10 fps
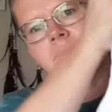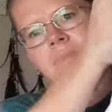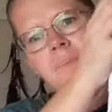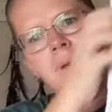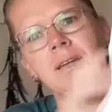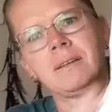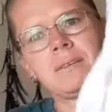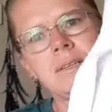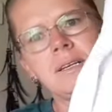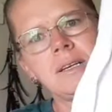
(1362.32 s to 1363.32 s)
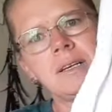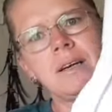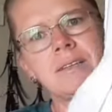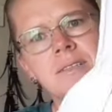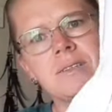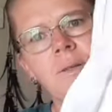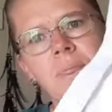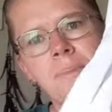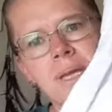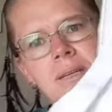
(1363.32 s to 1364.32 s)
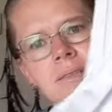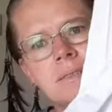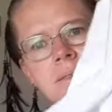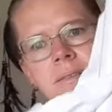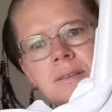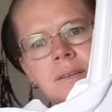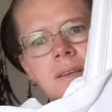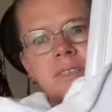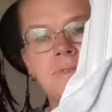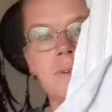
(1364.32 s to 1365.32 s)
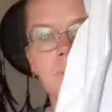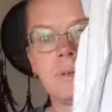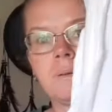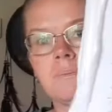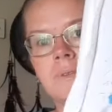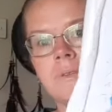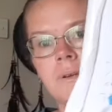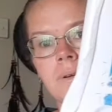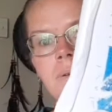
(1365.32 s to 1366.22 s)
I mean, that's not the biggest, that's folded up, so